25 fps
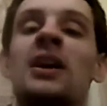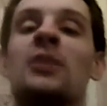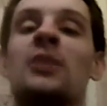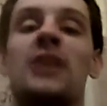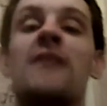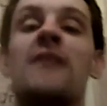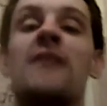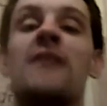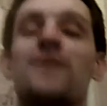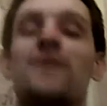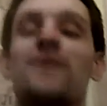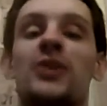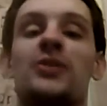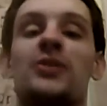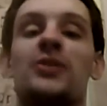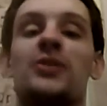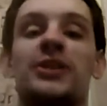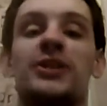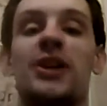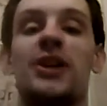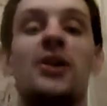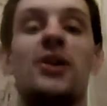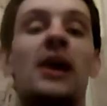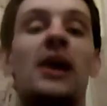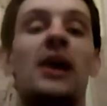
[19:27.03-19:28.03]
without further
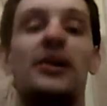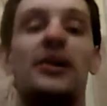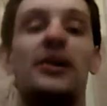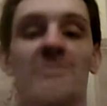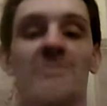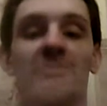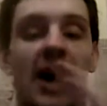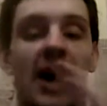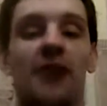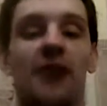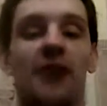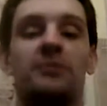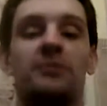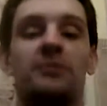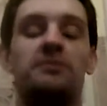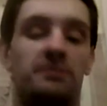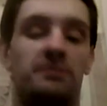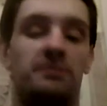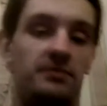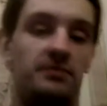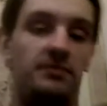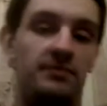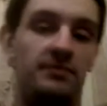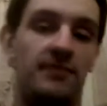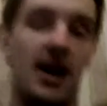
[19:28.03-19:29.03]
ado, I'll
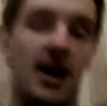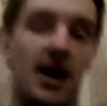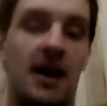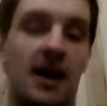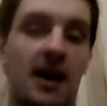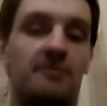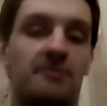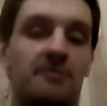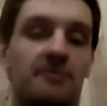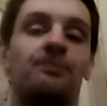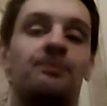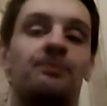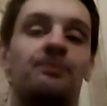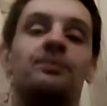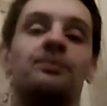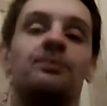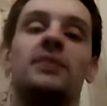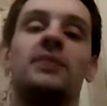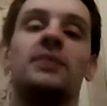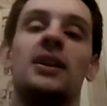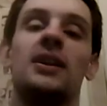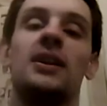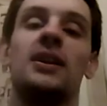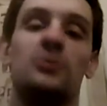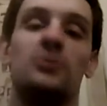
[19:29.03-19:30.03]

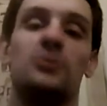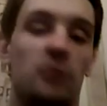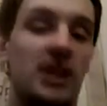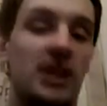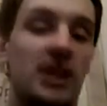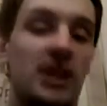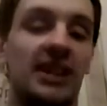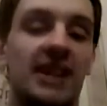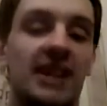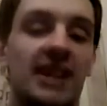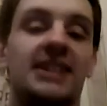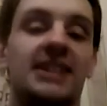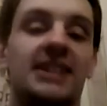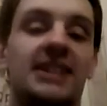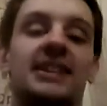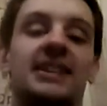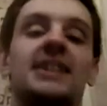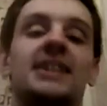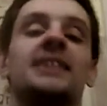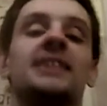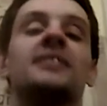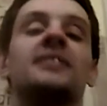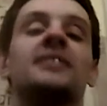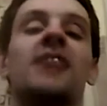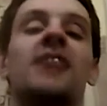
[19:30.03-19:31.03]
relist
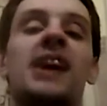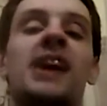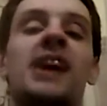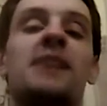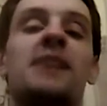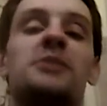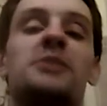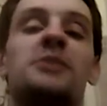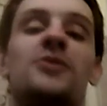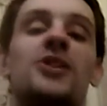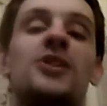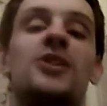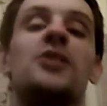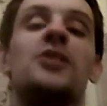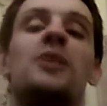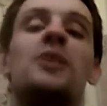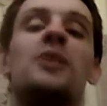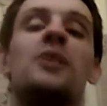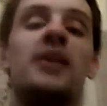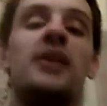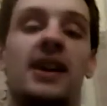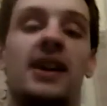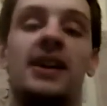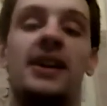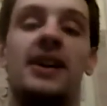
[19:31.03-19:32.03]
the lineups for you,
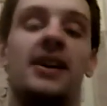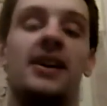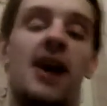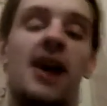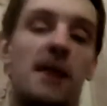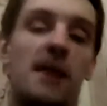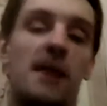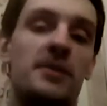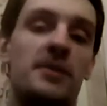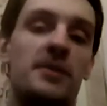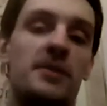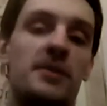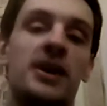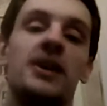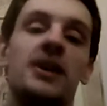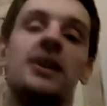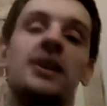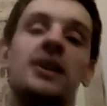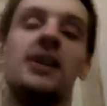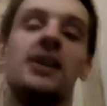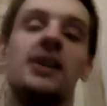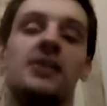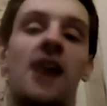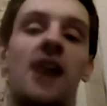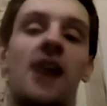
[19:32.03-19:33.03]

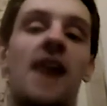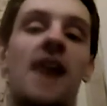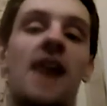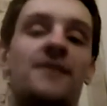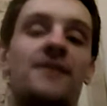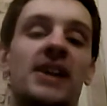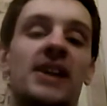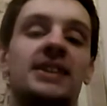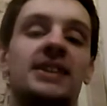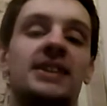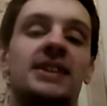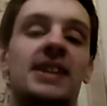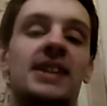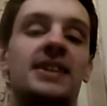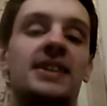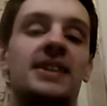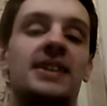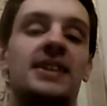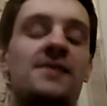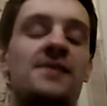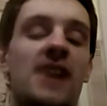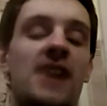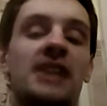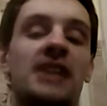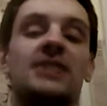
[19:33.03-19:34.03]
offense and
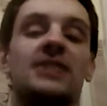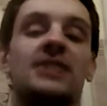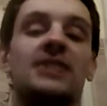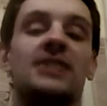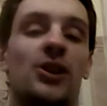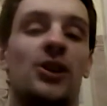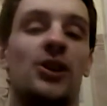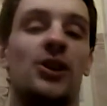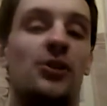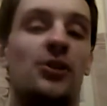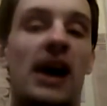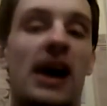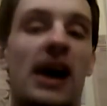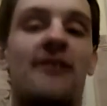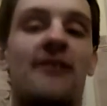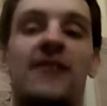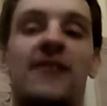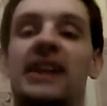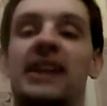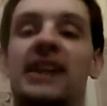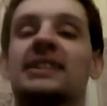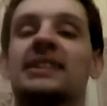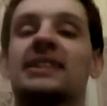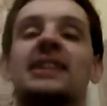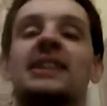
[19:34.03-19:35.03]
defense for the
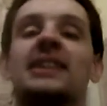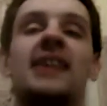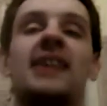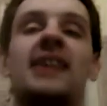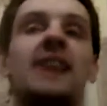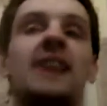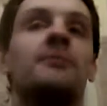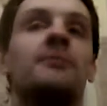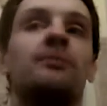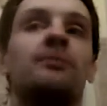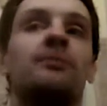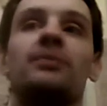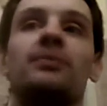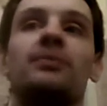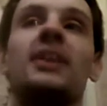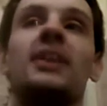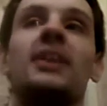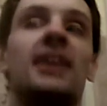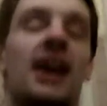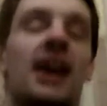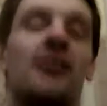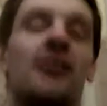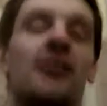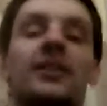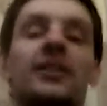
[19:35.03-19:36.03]
graphics, and then
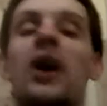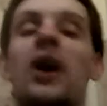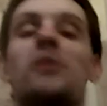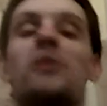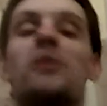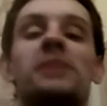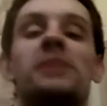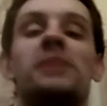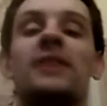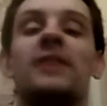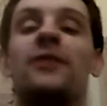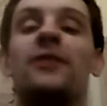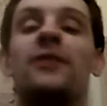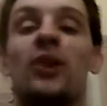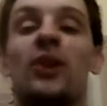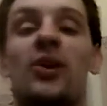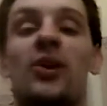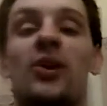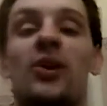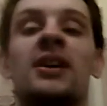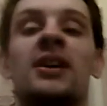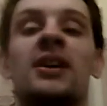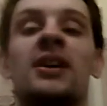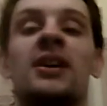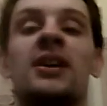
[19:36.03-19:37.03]
I'll open the
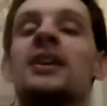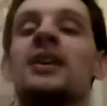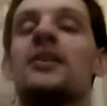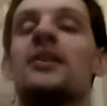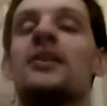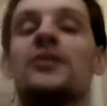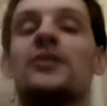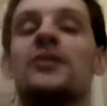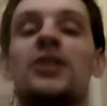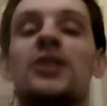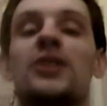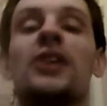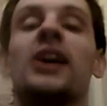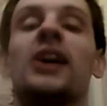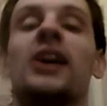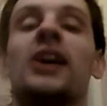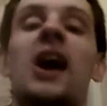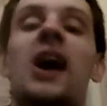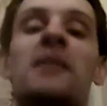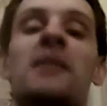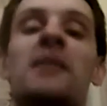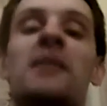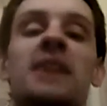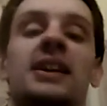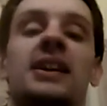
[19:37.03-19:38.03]
floor for you to
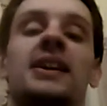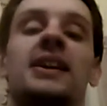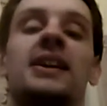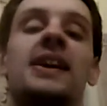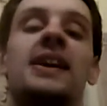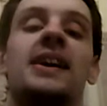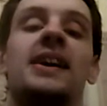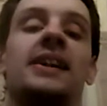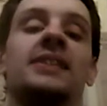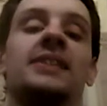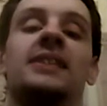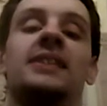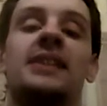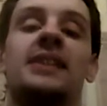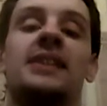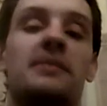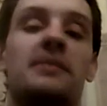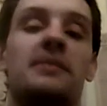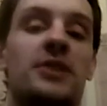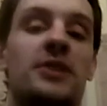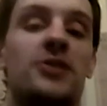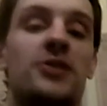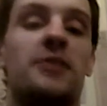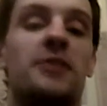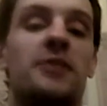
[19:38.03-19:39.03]
comment and
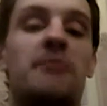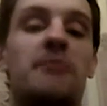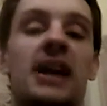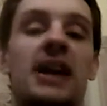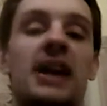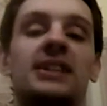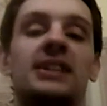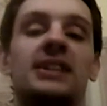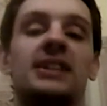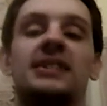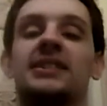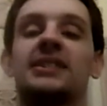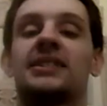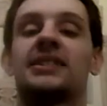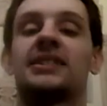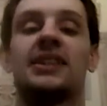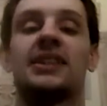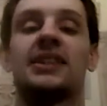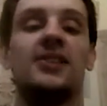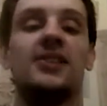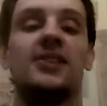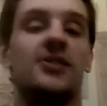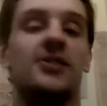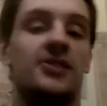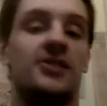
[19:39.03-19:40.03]
give me your debates
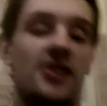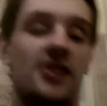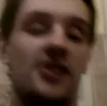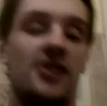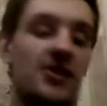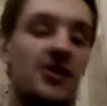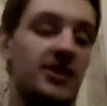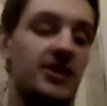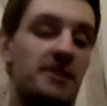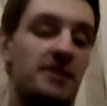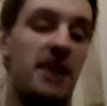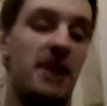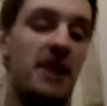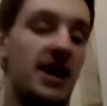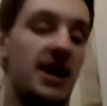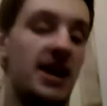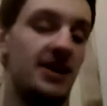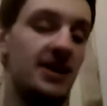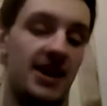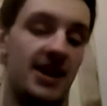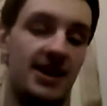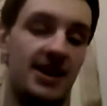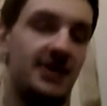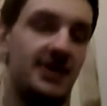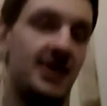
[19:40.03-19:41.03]
or
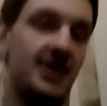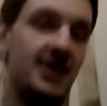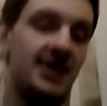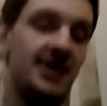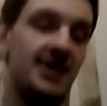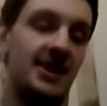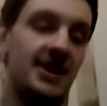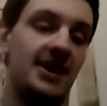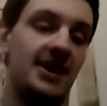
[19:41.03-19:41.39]
debate and